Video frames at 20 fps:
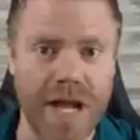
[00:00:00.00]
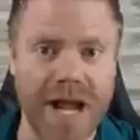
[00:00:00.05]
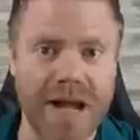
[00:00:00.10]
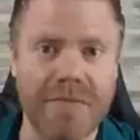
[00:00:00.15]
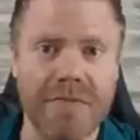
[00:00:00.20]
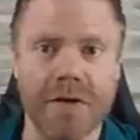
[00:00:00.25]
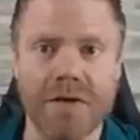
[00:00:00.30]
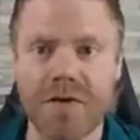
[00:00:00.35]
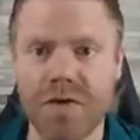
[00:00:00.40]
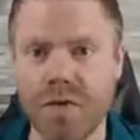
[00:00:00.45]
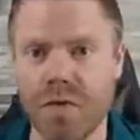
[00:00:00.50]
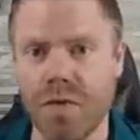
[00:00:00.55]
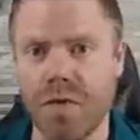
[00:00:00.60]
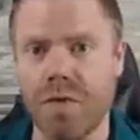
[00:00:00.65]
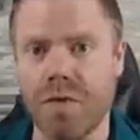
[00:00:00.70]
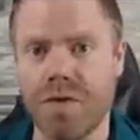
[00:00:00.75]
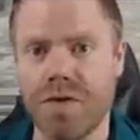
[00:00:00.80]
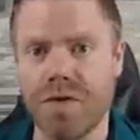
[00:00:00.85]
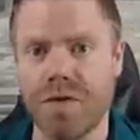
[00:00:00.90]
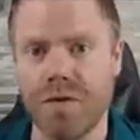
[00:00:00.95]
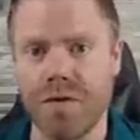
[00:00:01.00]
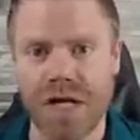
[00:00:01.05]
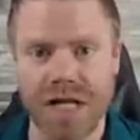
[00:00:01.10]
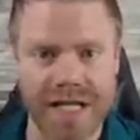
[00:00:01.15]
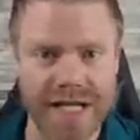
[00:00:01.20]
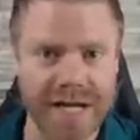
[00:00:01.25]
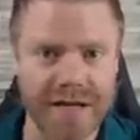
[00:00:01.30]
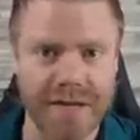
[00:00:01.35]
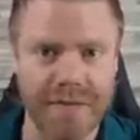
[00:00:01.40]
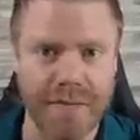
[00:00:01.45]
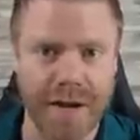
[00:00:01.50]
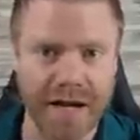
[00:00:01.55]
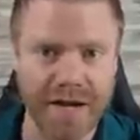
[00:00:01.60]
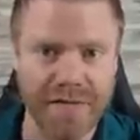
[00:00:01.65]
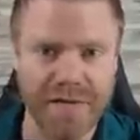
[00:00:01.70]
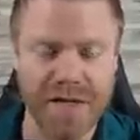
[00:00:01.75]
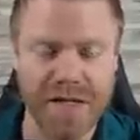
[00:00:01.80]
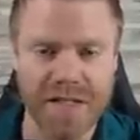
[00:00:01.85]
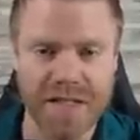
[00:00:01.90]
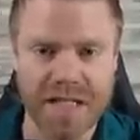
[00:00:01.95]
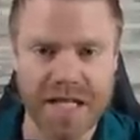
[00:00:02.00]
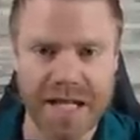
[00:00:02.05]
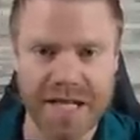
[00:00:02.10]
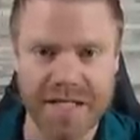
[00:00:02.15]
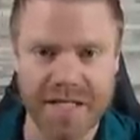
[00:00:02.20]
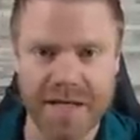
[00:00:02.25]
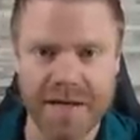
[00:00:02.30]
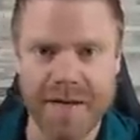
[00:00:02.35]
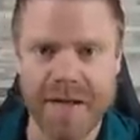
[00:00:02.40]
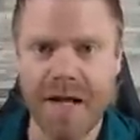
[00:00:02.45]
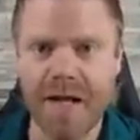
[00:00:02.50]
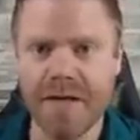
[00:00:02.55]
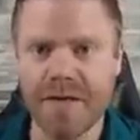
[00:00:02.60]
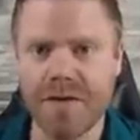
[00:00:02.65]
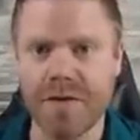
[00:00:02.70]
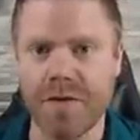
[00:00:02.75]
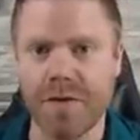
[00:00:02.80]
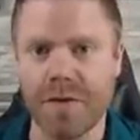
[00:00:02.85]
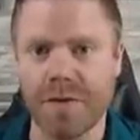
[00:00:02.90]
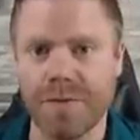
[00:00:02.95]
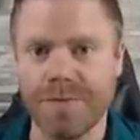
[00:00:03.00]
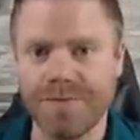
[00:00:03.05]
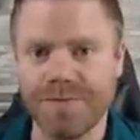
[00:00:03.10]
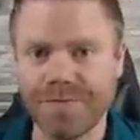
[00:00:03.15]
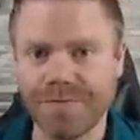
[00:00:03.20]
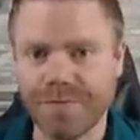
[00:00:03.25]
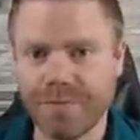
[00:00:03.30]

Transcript: able to clear the minefields later, to